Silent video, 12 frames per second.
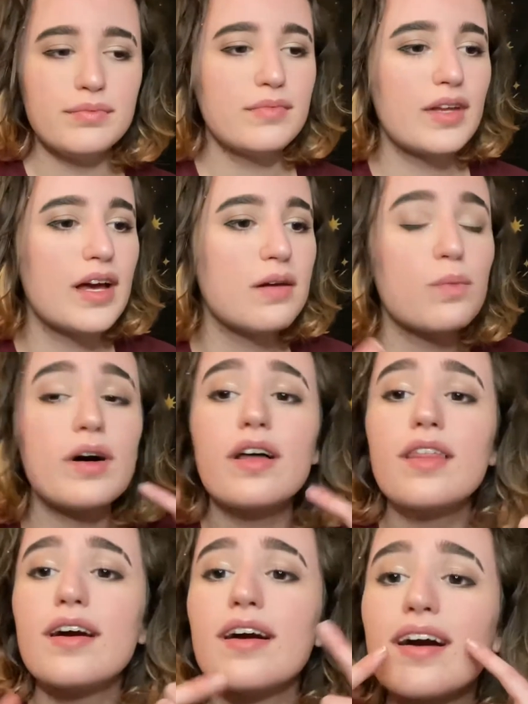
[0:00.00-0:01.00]
and while
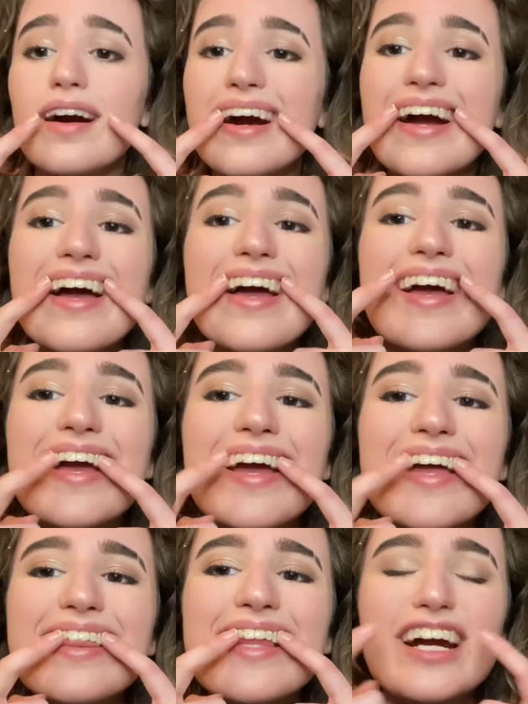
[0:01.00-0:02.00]
they're
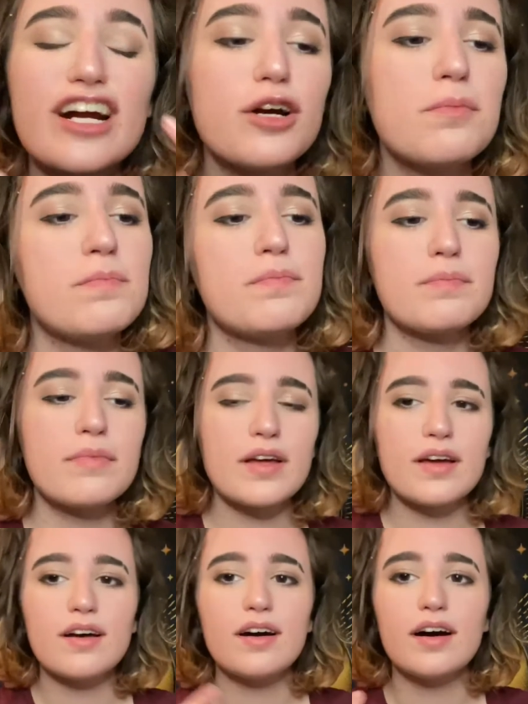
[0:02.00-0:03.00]
in there,
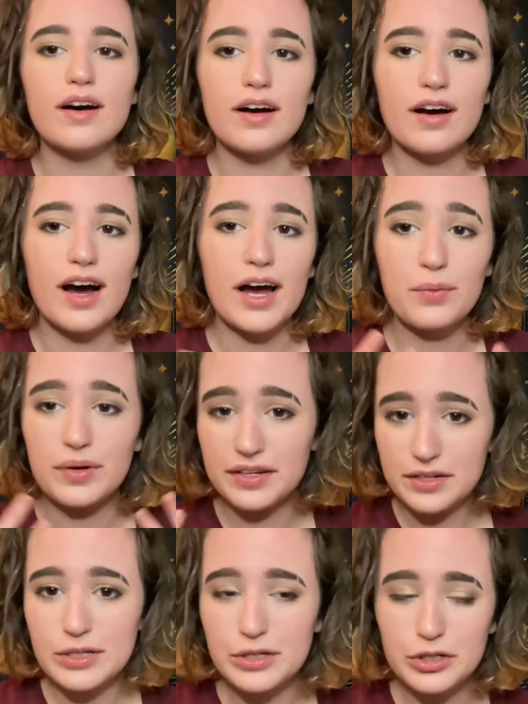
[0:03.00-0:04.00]
I
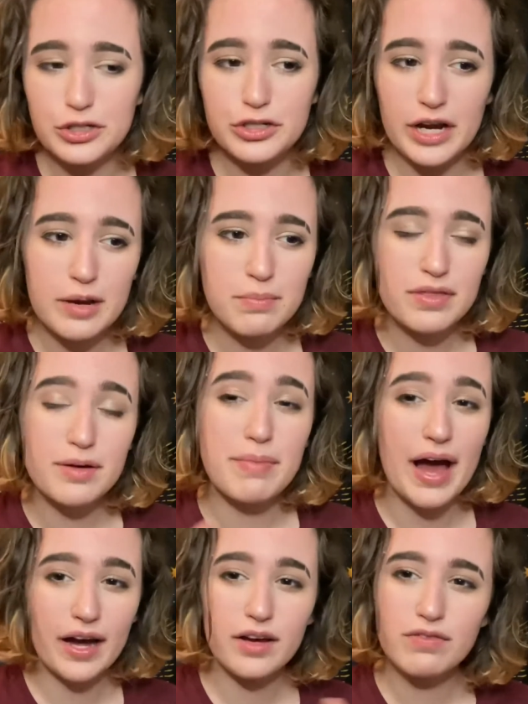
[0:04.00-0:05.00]
would shape the
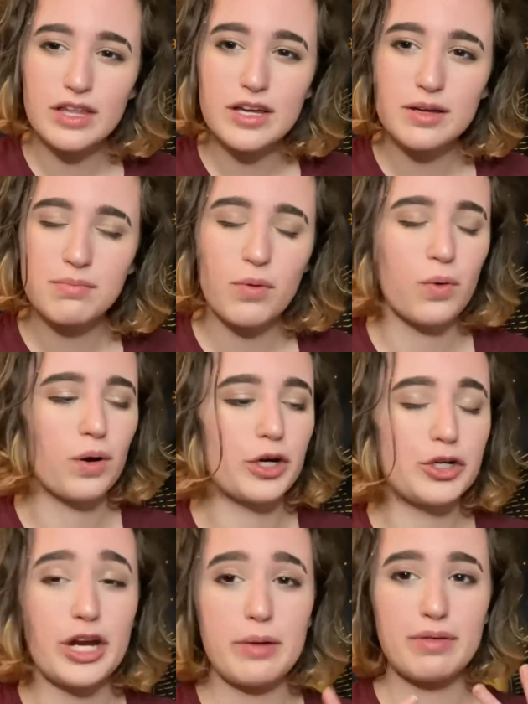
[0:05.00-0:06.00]
back of them, or
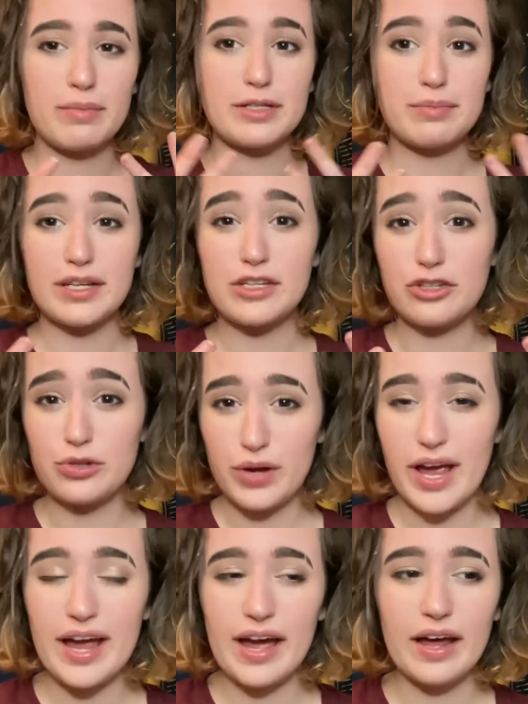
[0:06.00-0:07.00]
shape them as best as you
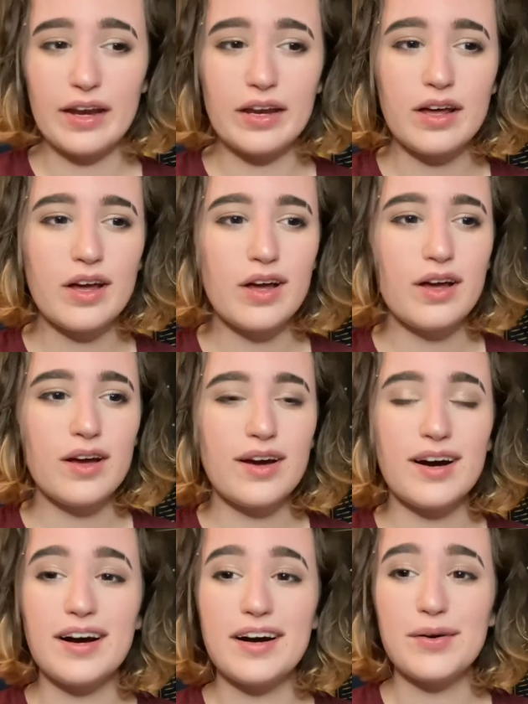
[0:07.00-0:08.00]
can
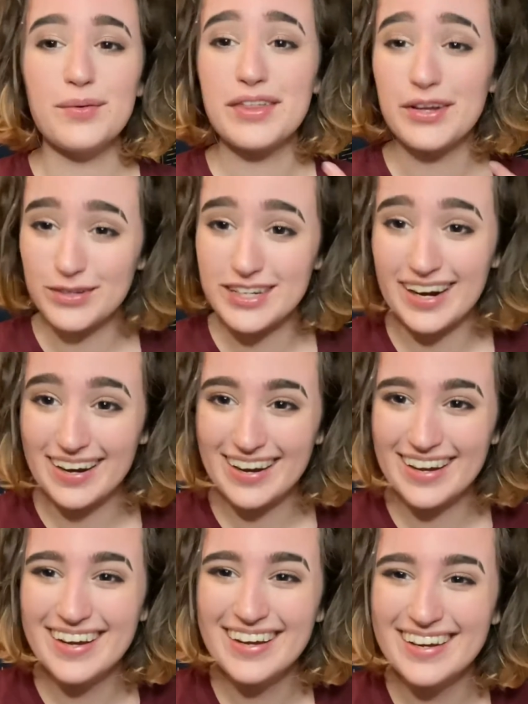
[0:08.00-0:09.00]
with your tongue
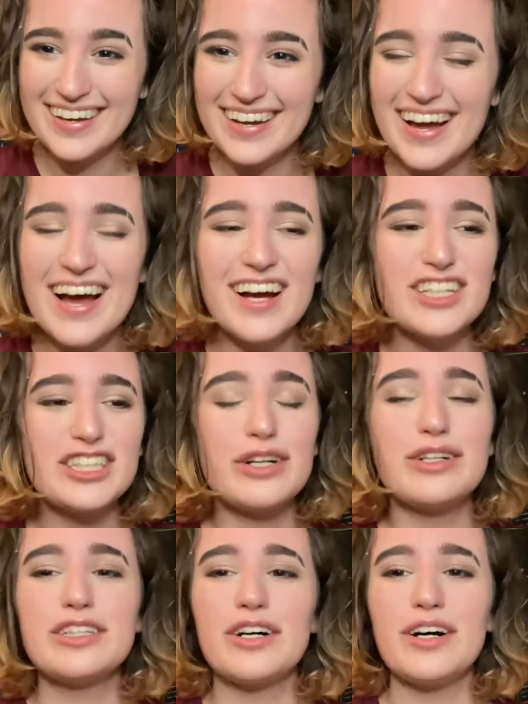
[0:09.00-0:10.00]
so
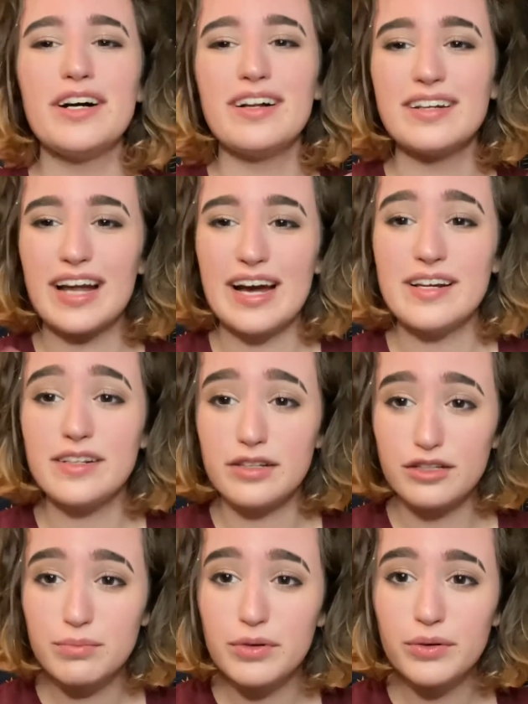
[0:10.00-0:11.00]
it's all nice and
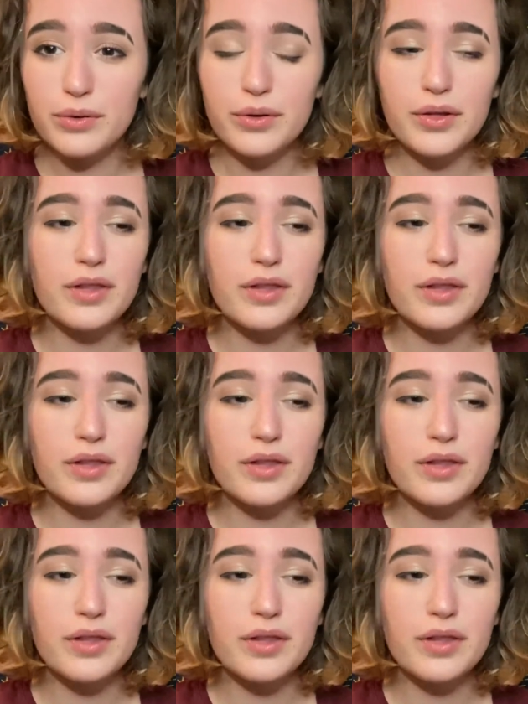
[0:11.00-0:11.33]
smooth.